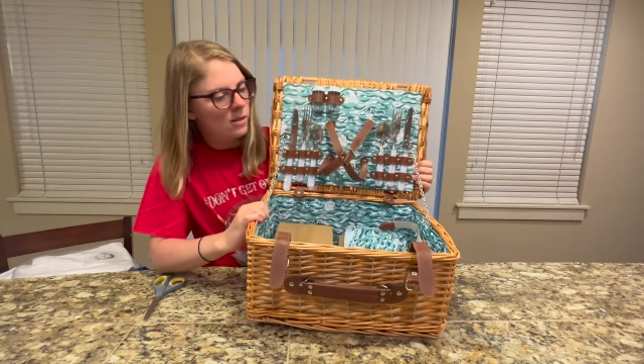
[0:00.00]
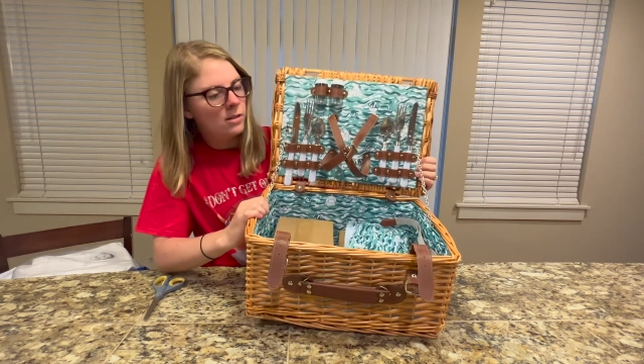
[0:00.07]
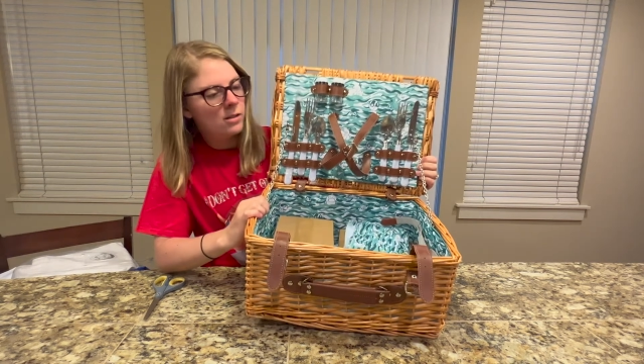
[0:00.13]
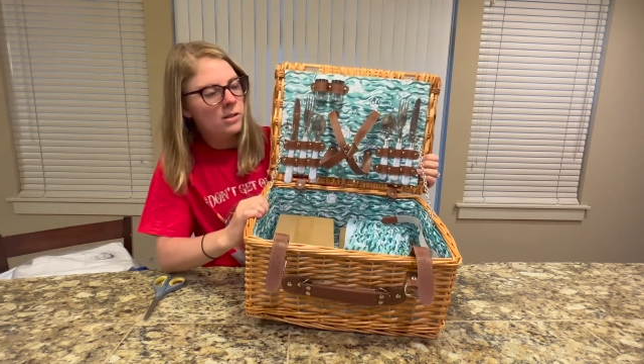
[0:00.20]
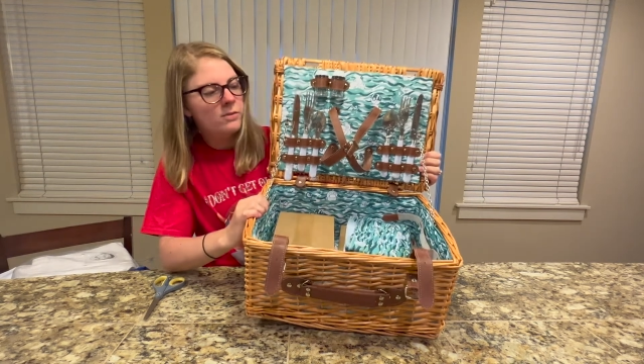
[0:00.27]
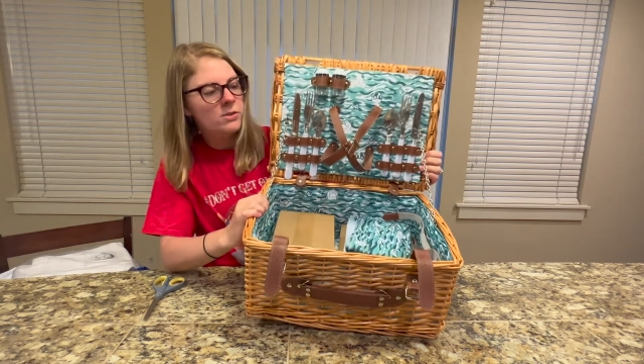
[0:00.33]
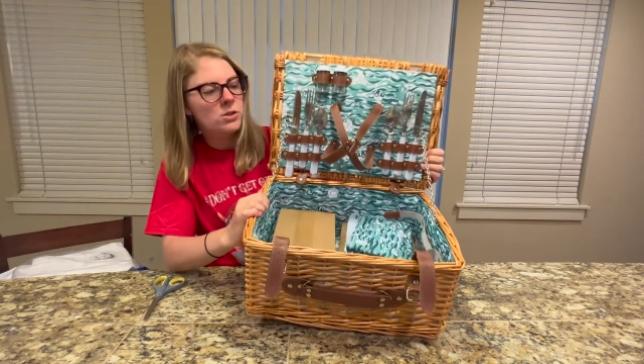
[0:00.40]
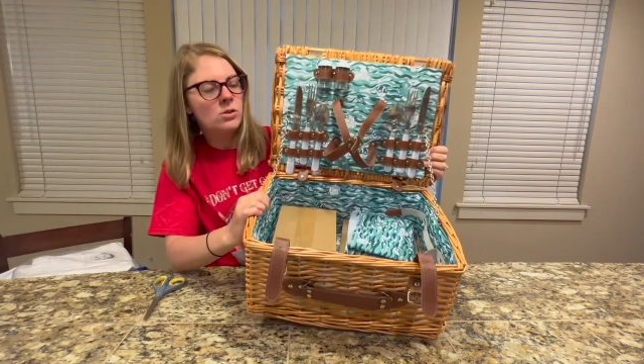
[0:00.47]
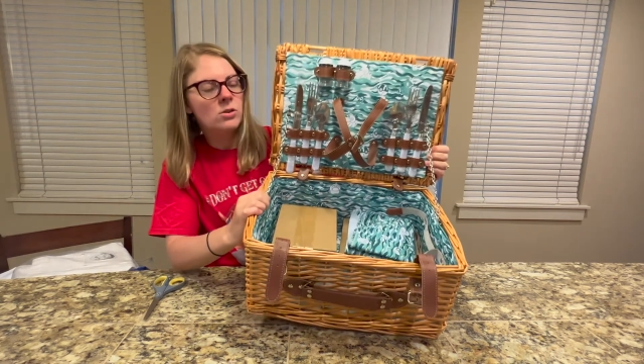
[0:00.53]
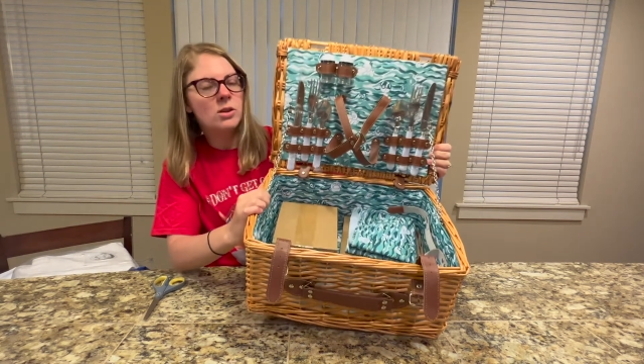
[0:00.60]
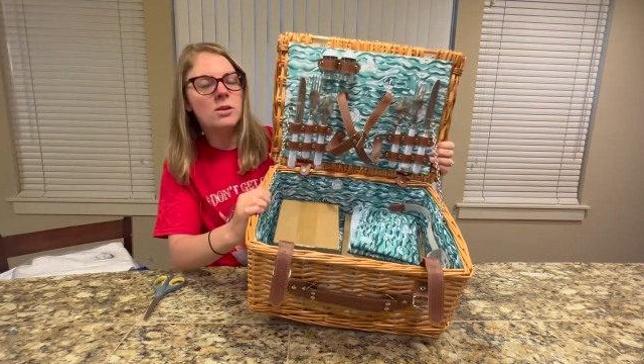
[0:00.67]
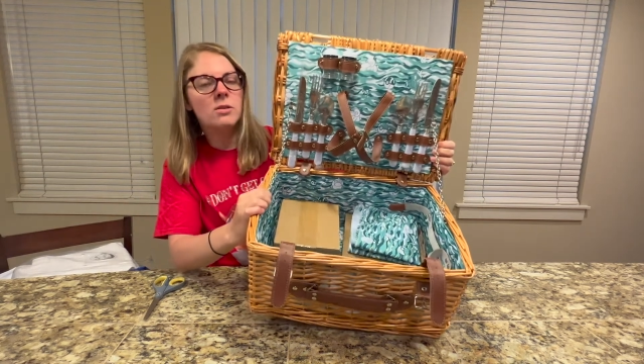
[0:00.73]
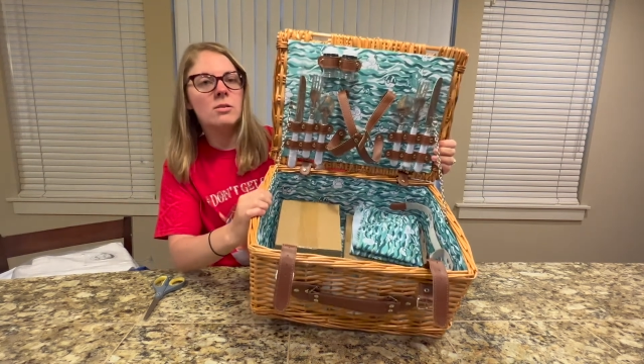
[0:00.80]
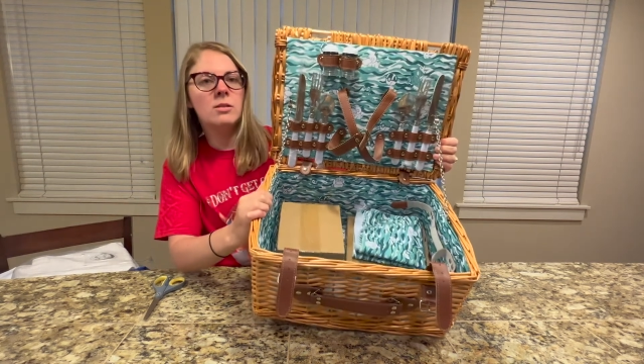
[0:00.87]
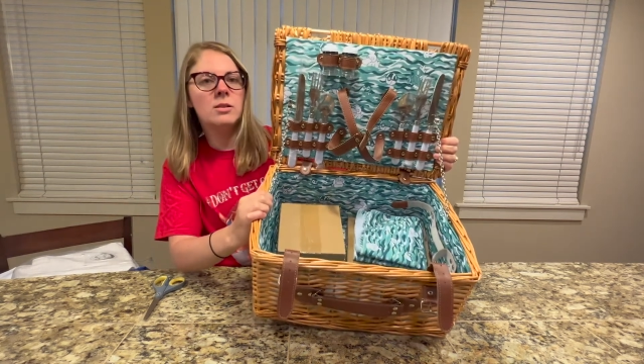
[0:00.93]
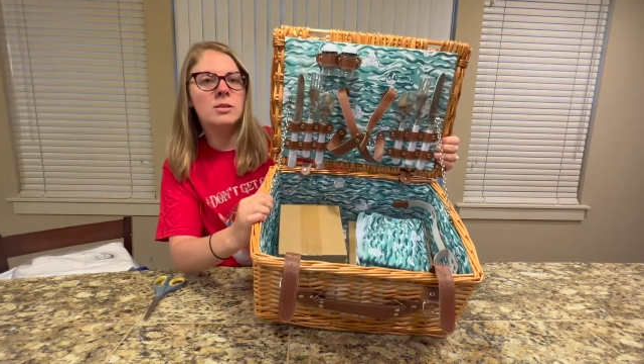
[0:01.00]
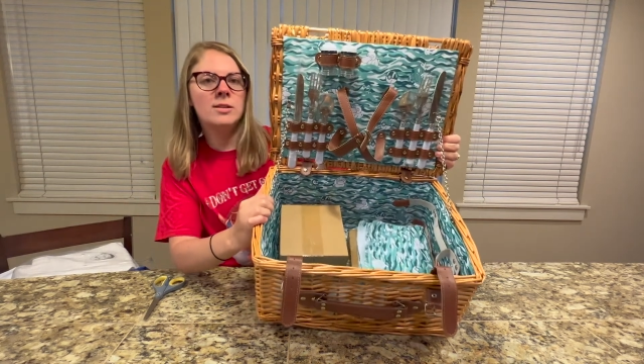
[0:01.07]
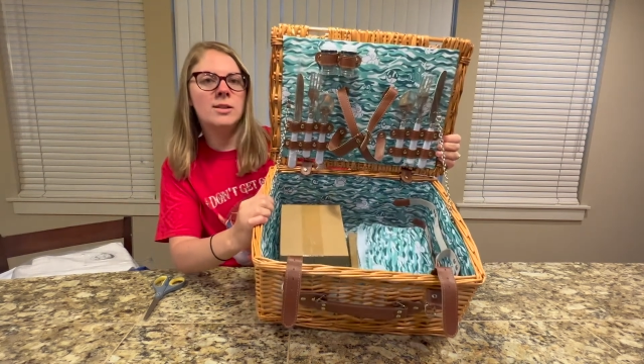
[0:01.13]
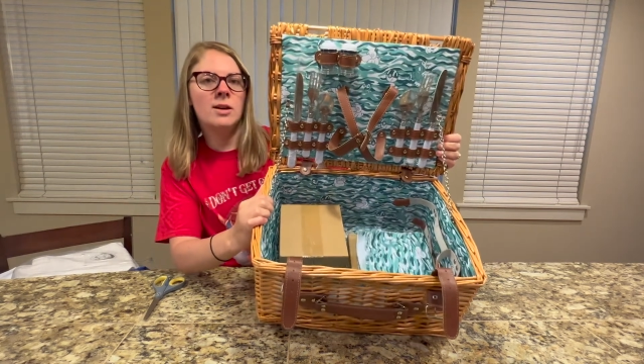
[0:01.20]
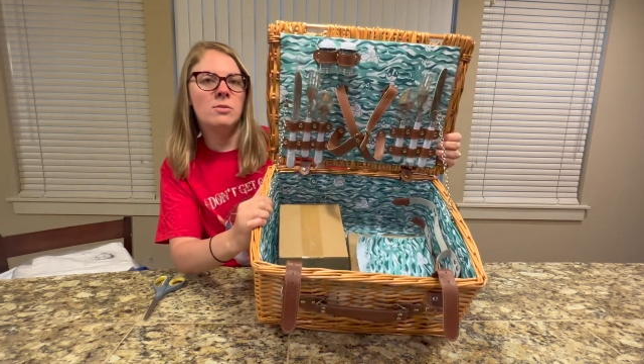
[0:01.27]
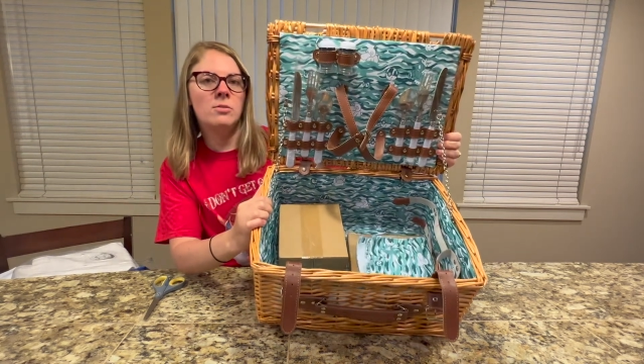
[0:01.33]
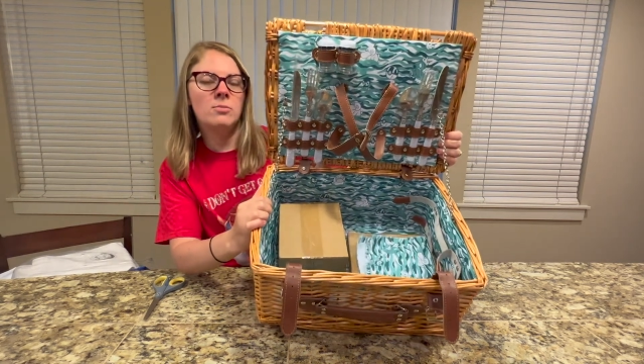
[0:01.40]
Let me show you
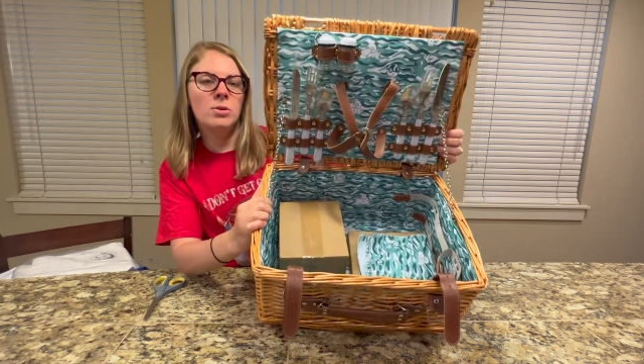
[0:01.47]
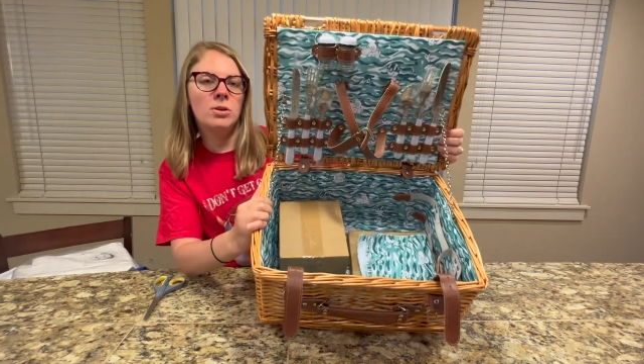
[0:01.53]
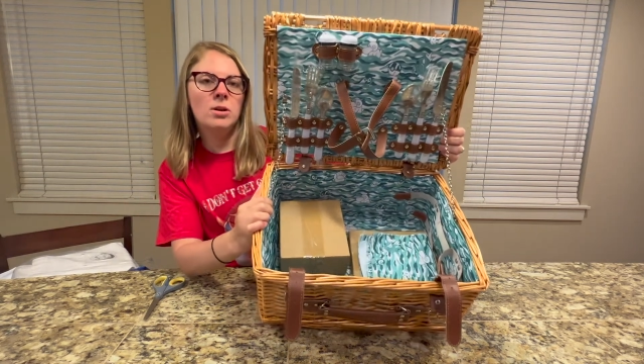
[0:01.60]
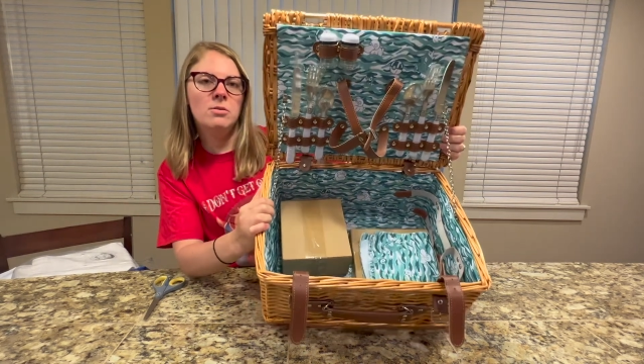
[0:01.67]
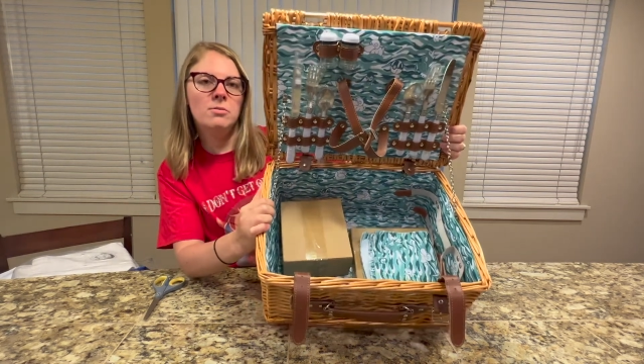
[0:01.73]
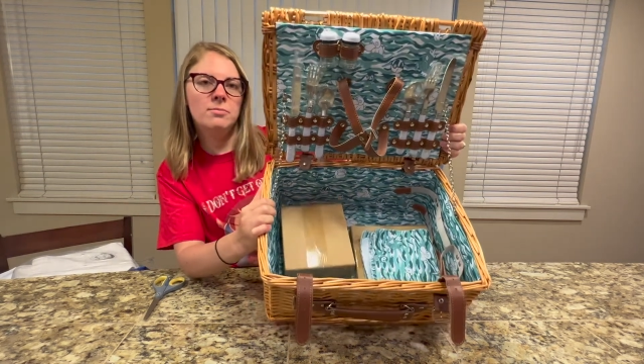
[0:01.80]
down below.